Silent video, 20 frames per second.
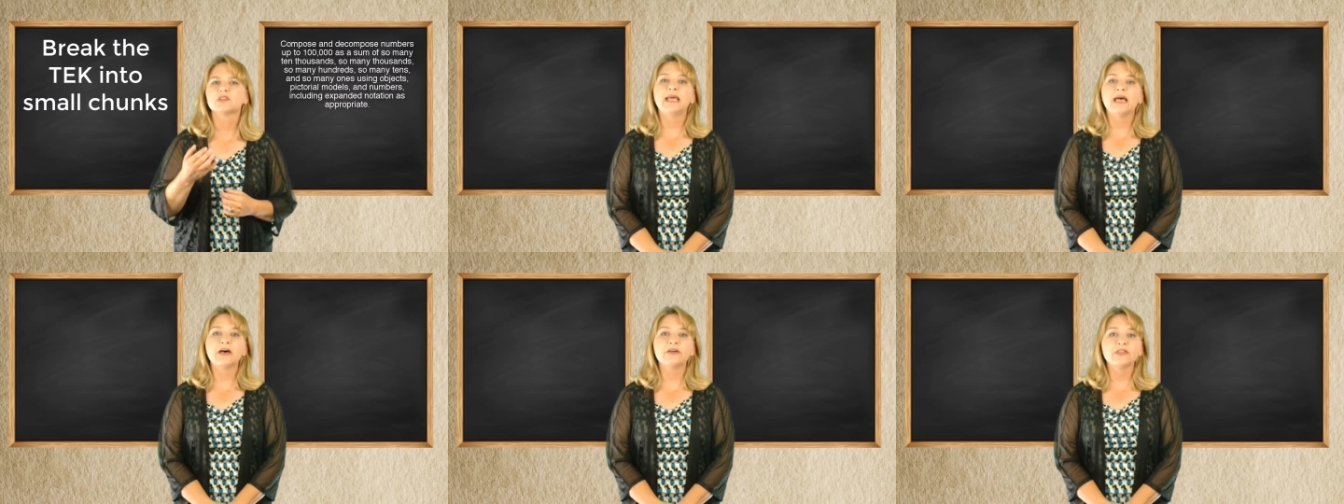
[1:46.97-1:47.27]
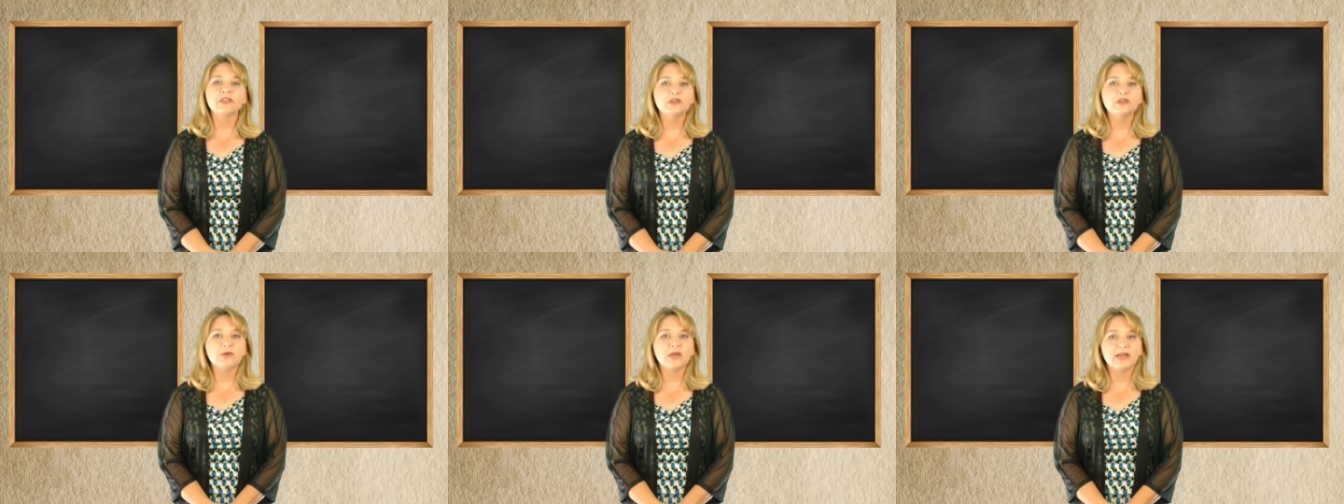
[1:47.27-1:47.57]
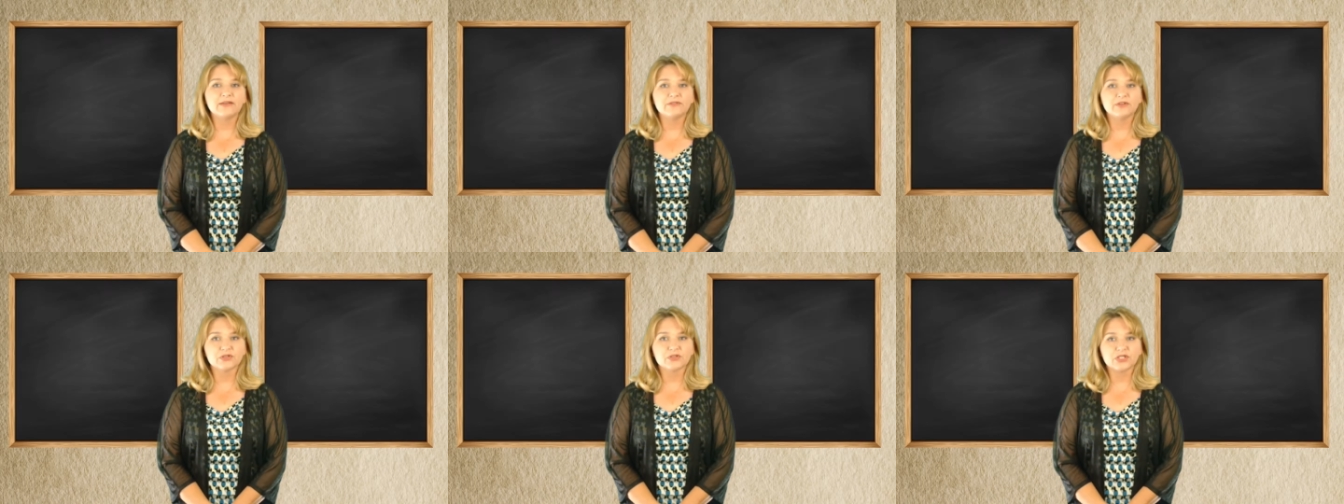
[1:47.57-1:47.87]
Now that you
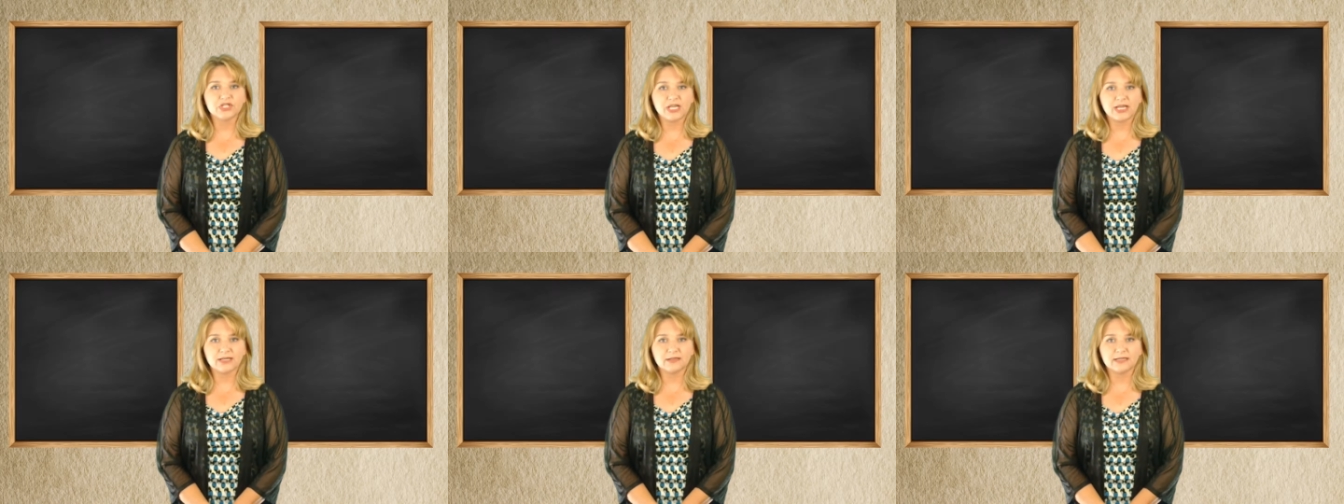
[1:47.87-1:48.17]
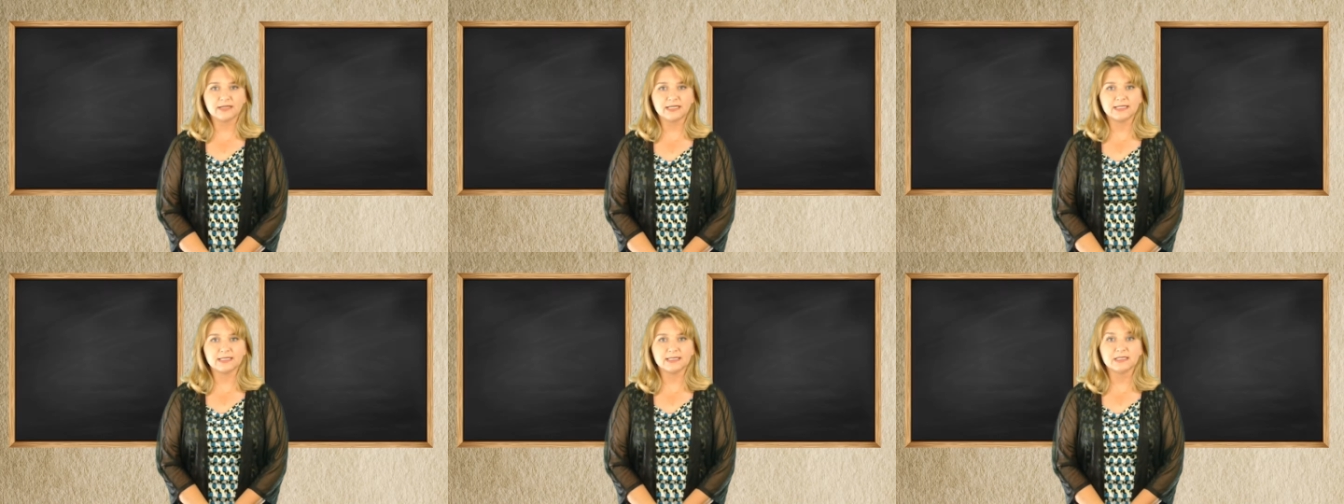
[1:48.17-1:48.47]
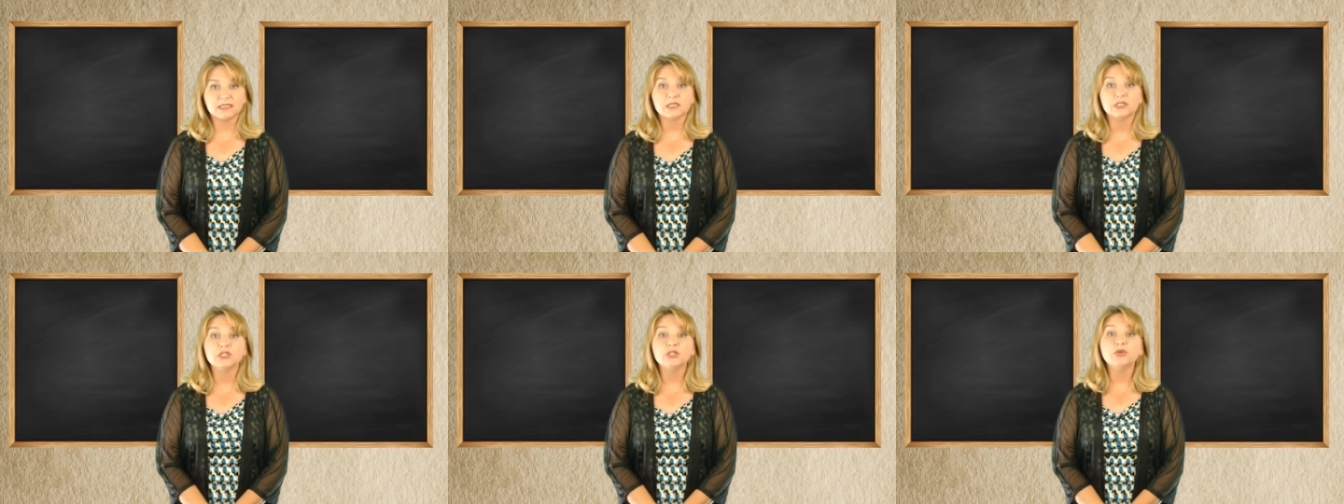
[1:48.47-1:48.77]
have your checklist,